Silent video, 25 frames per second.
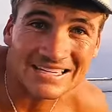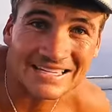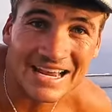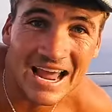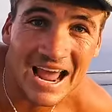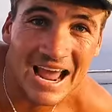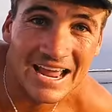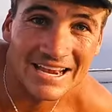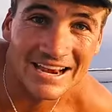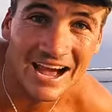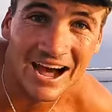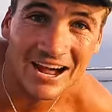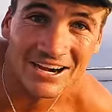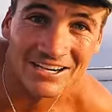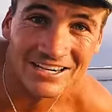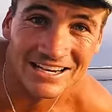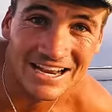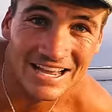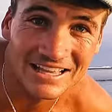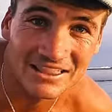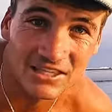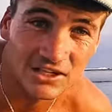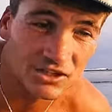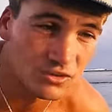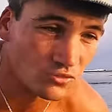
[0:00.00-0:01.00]
10
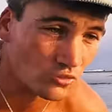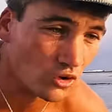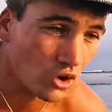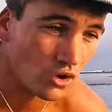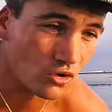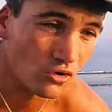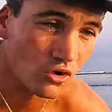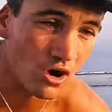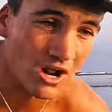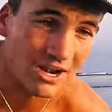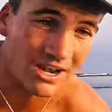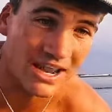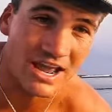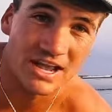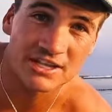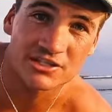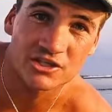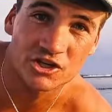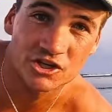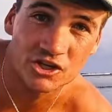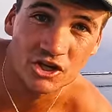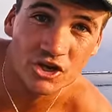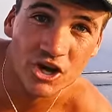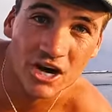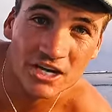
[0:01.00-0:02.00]
underneath this rock right now.
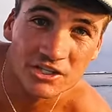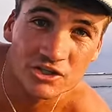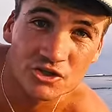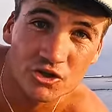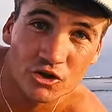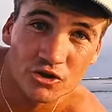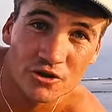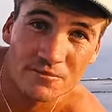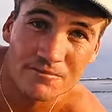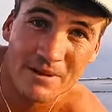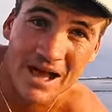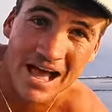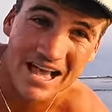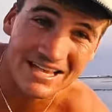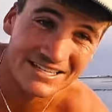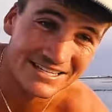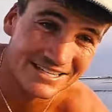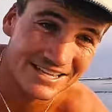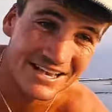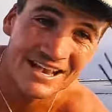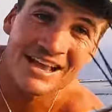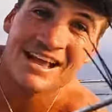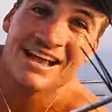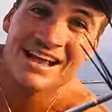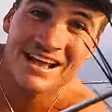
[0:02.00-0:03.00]
So you guys do the
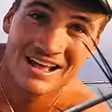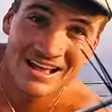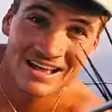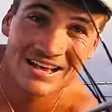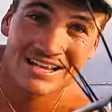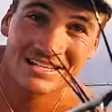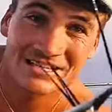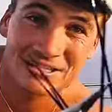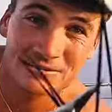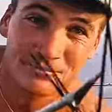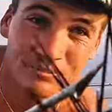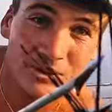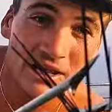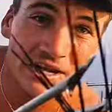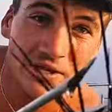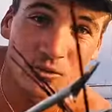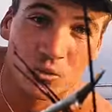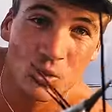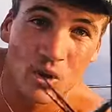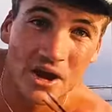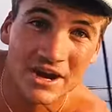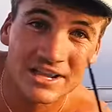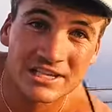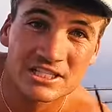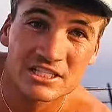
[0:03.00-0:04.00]
maths. This is bloody
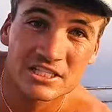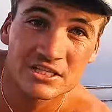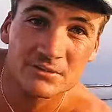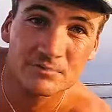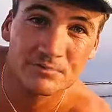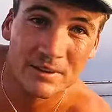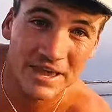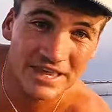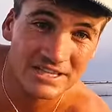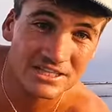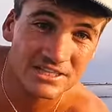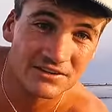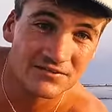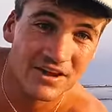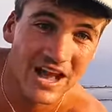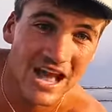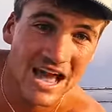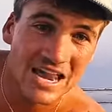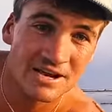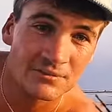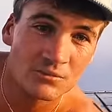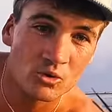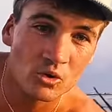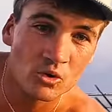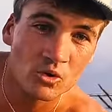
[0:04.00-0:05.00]
one expensive
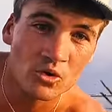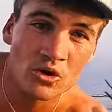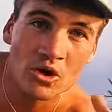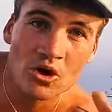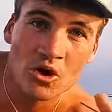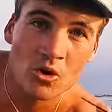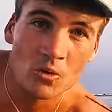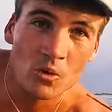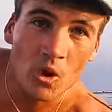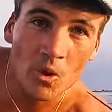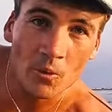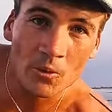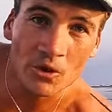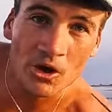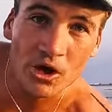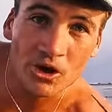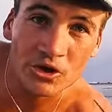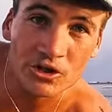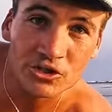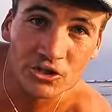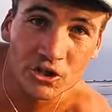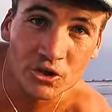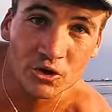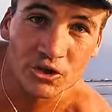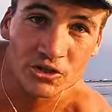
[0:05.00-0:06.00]
animal. What we're
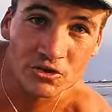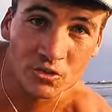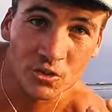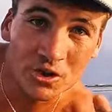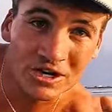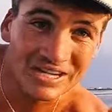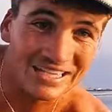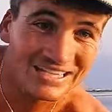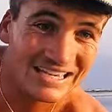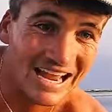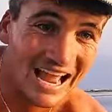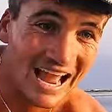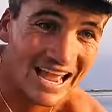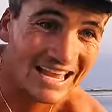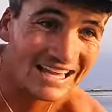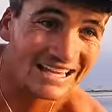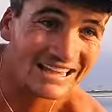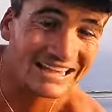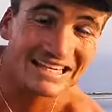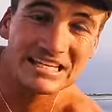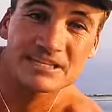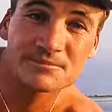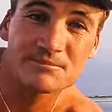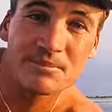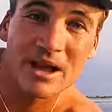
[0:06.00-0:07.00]
gonna do is we're gonna take
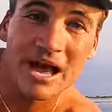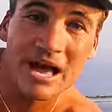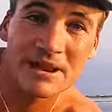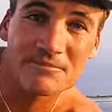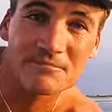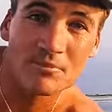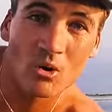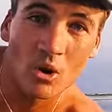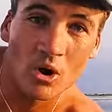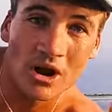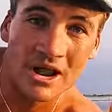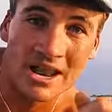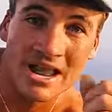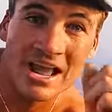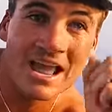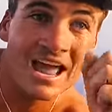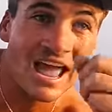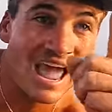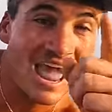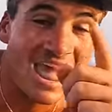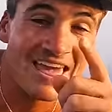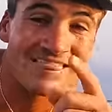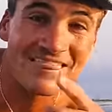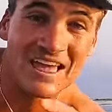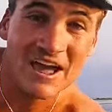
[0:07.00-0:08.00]
this bad boy
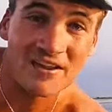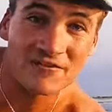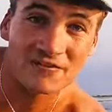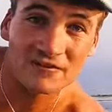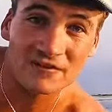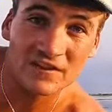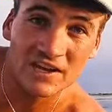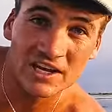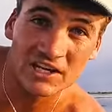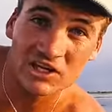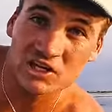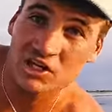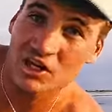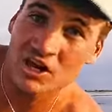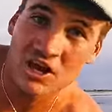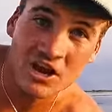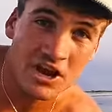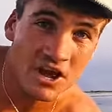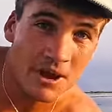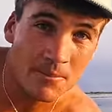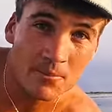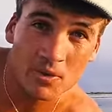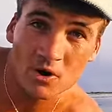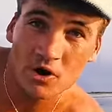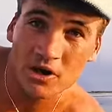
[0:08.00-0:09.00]
and that fish,
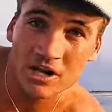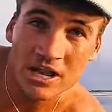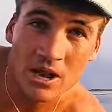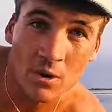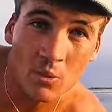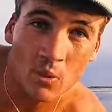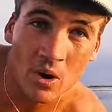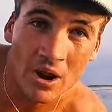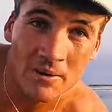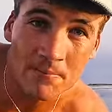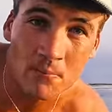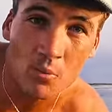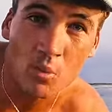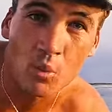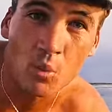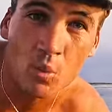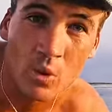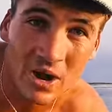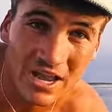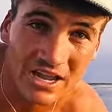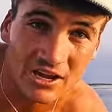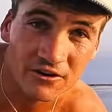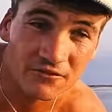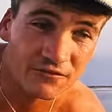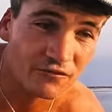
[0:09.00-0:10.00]
and we're gonna get one
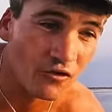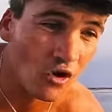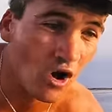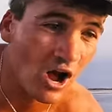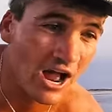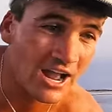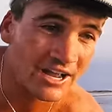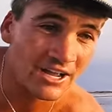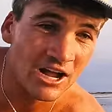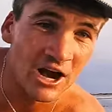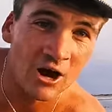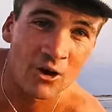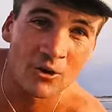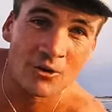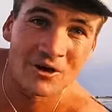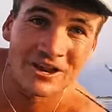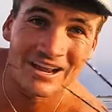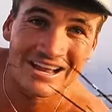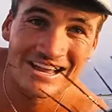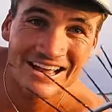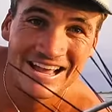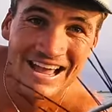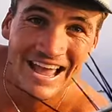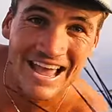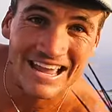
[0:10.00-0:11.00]
wicked fire going
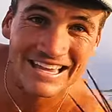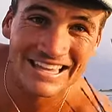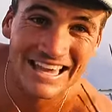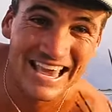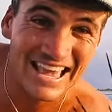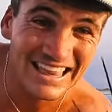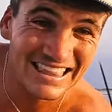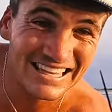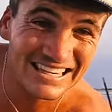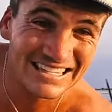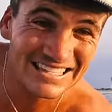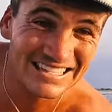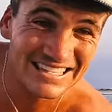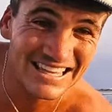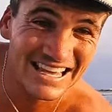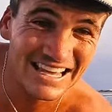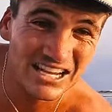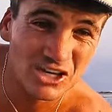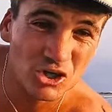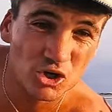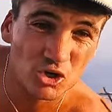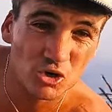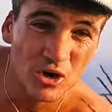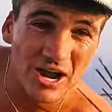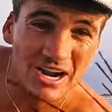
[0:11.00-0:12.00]
and get this thing
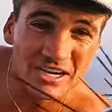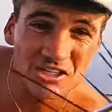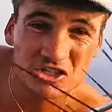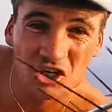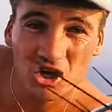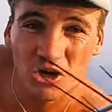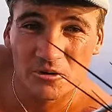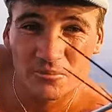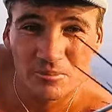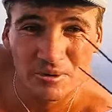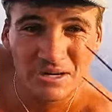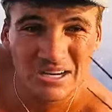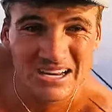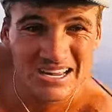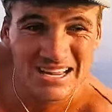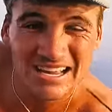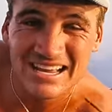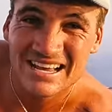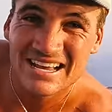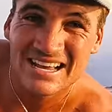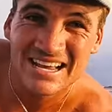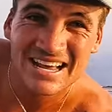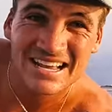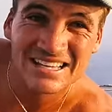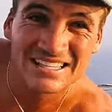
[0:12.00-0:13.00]
cracked open
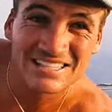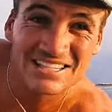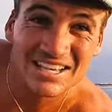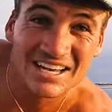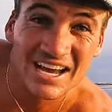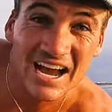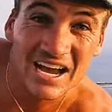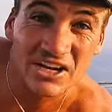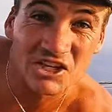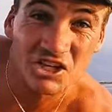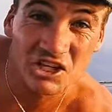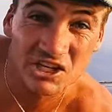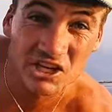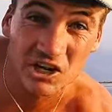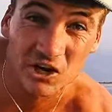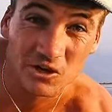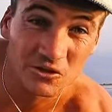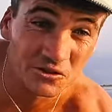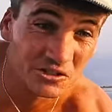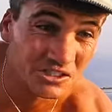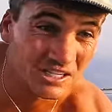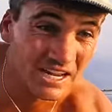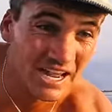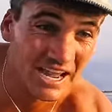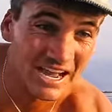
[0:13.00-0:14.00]
and see how she
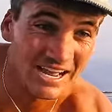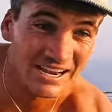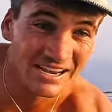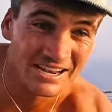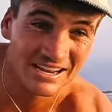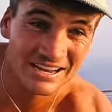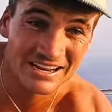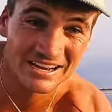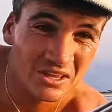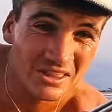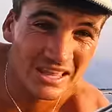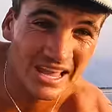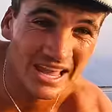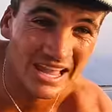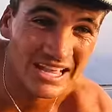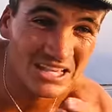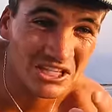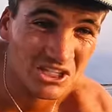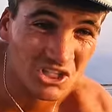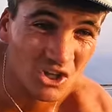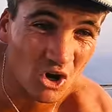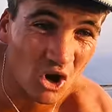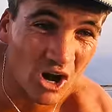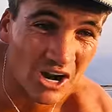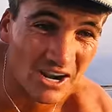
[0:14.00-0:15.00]
goes down. The
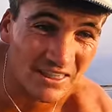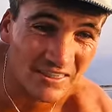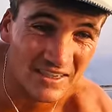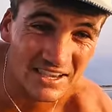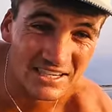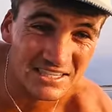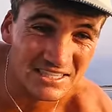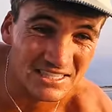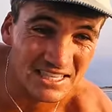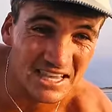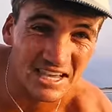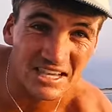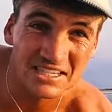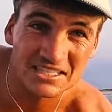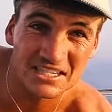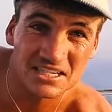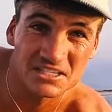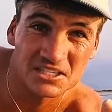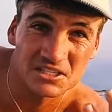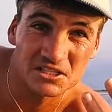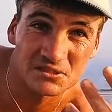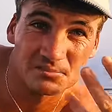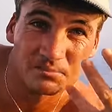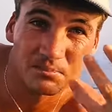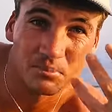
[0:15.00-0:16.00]
inside of these things, there's
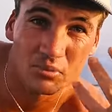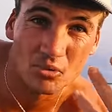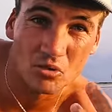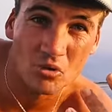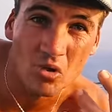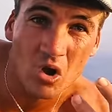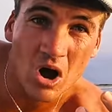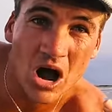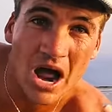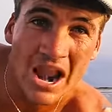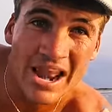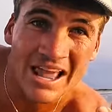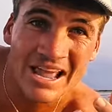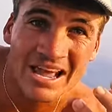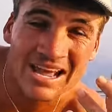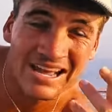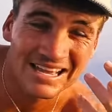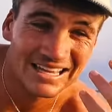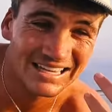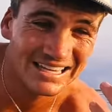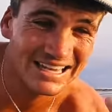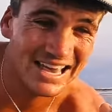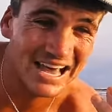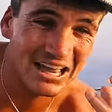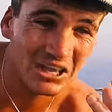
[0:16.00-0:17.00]
this bright
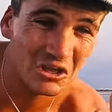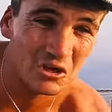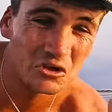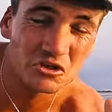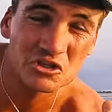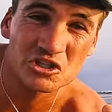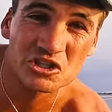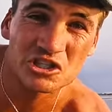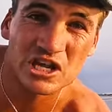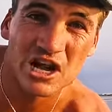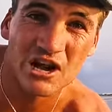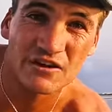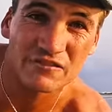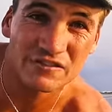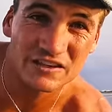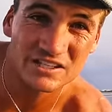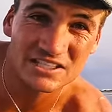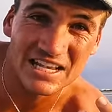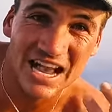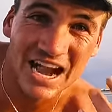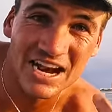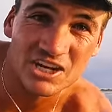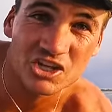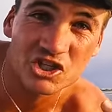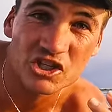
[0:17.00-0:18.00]
yellow stuff, and it's
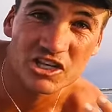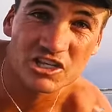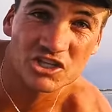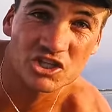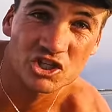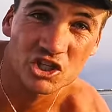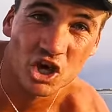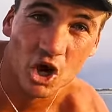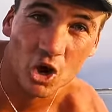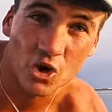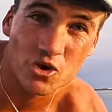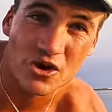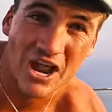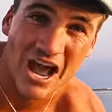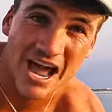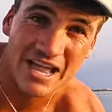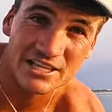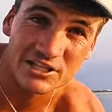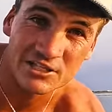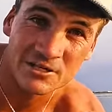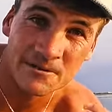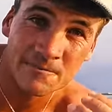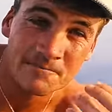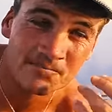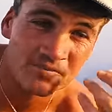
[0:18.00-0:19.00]
actually its
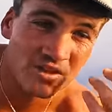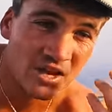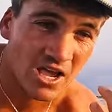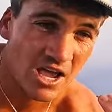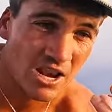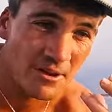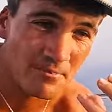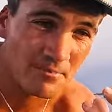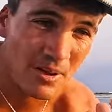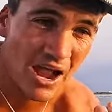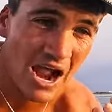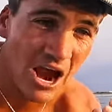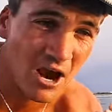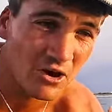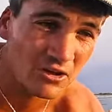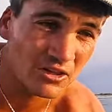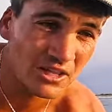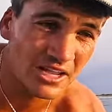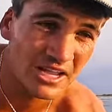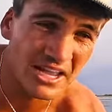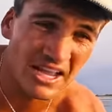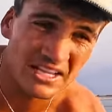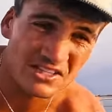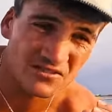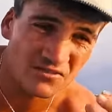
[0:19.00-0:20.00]
gonads, and
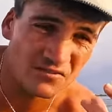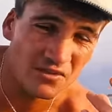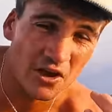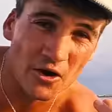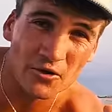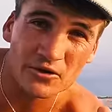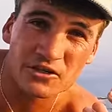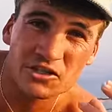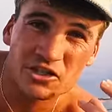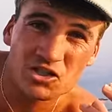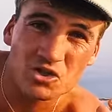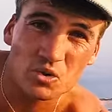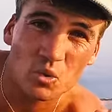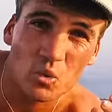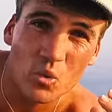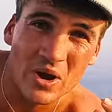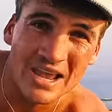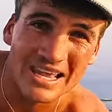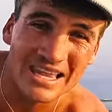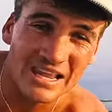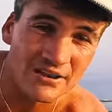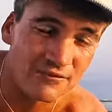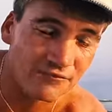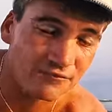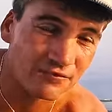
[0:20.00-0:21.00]
apparently it's very
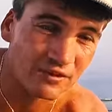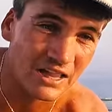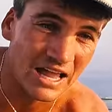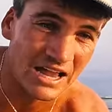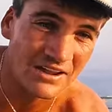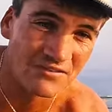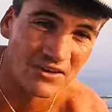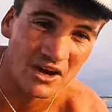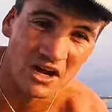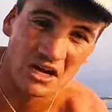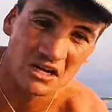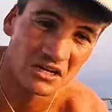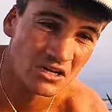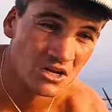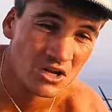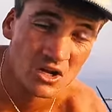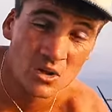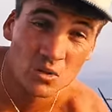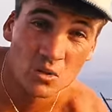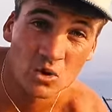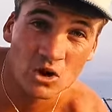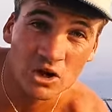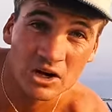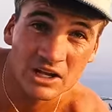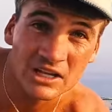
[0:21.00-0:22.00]
sweet in flavor.
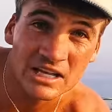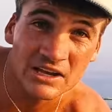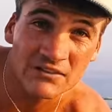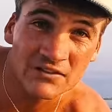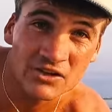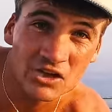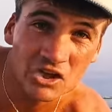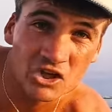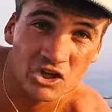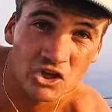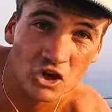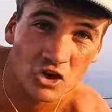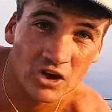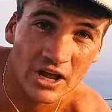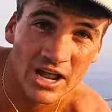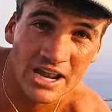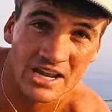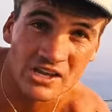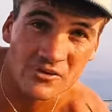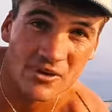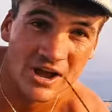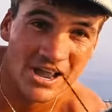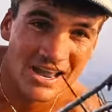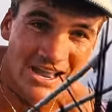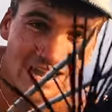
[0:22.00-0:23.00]
We're gonna give it a shot
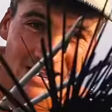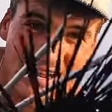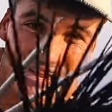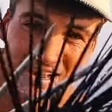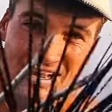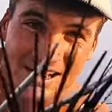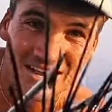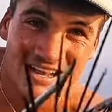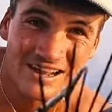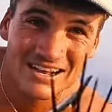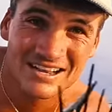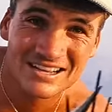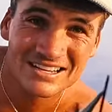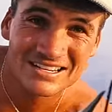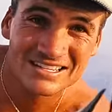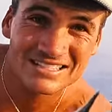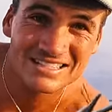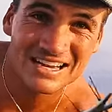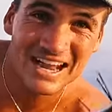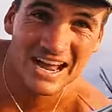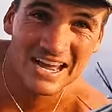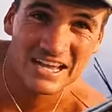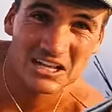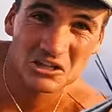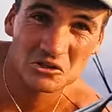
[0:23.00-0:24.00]
anyway.
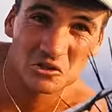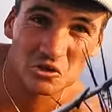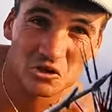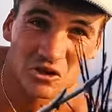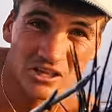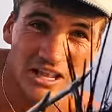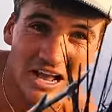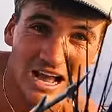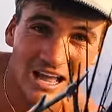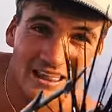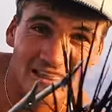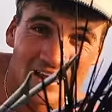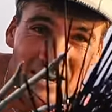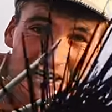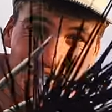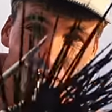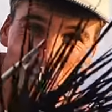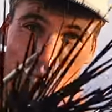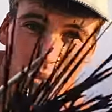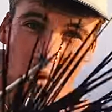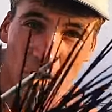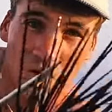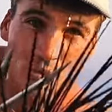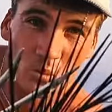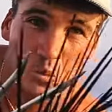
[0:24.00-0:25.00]
Take a look at that. That is
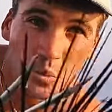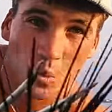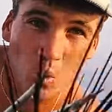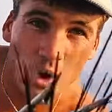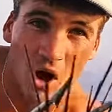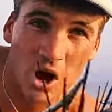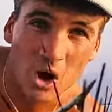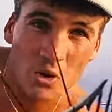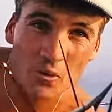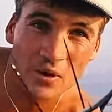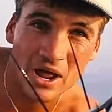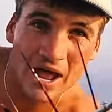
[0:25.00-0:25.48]
one wild